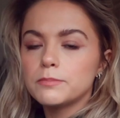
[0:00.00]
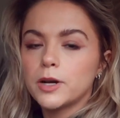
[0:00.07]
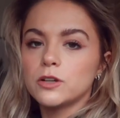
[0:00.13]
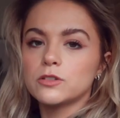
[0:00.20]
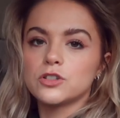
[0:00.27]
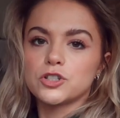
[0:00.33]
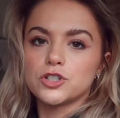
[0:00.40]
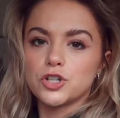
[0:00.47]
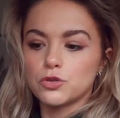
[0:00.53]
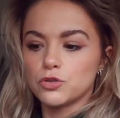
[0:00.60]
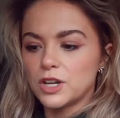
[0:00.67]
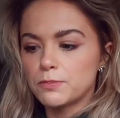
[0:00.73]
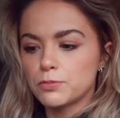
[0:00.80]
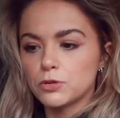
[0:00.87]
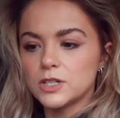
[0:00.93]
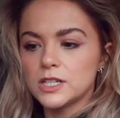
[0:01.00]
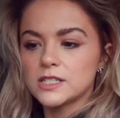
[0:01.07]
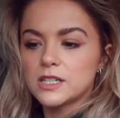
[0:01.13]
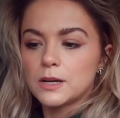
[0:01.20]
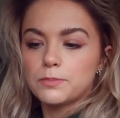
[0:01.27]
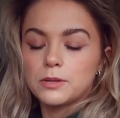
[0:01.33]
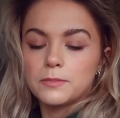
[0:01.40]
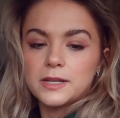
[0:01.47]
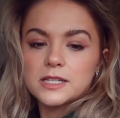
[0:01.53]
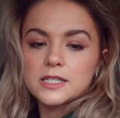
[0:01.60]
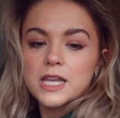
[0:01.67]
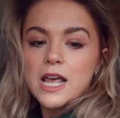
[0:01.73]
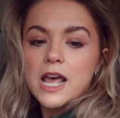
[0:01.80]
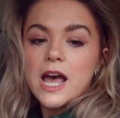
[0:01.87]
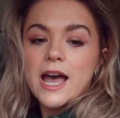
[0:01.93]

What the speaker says: powders, you don't need protein supplements